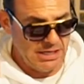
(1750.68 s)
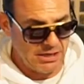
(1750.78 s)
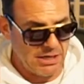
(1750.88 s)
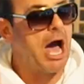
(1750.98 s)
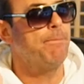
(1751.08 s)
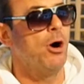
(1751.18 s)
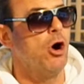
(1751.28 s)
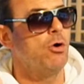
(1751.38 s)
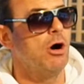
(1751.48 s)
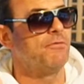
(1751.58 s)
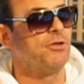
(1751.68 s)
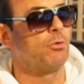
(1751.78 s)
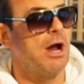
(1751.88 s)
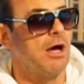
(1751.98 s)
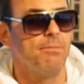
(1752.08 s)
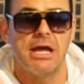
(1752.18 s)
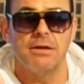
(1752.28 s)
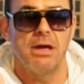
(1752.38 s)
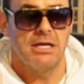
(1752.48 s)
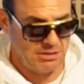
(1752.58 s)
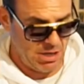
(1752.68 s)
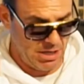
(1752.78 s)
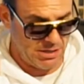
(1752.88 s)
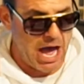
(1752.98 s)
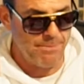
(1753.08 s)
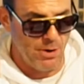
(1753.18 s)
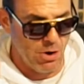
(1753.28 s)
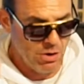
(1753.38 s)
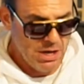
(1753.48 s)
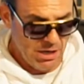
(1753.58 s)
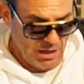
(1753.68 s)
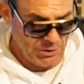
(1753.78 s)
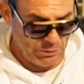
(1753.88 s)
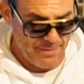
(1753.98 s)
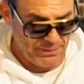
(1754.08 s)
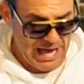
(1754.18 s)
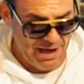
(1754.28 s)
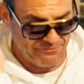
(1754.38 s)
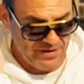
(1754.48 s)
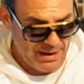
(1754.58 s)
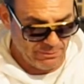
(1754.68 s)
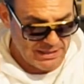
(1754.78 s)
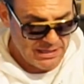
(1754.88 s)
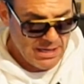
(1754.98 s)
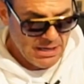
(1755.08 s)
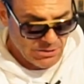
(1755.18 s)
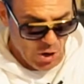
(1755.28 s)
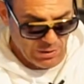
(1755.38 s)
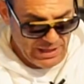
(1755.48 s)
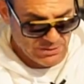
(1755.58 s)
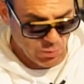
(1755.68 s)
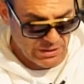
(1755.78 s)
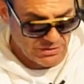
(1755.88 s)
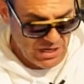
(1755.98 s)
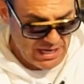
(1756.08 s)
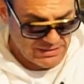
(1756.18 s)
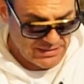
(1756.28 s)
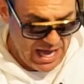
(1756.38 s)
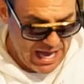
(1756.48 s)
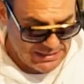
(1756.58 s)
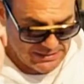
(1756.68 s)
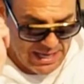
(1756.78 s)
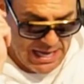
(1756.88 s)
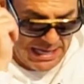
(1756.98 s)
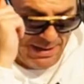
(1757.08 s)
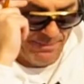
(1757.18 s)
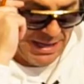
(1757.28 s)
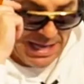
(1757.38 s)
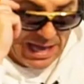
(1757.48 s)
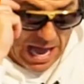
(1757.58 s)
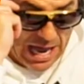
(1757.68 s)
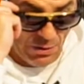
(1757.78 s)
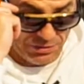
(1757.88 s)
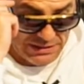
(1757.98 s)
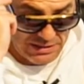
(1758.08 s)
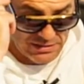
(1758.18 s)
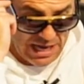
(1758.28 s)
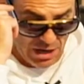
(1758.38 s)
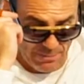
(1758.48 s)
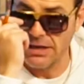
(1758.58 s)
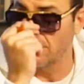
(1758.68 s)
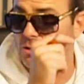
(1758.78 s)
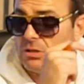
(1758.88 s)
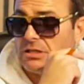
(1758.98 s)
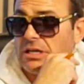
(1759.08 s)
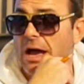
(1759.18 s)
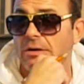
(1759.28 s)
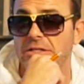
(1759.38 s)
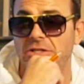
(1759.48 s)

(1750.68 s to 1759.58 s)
a, a capo man, of yeah. the a made man's a, a capo of the Rap-A-Lot family, knowing that's one of Jay's guys. Um, I don't think this guy will make it through the county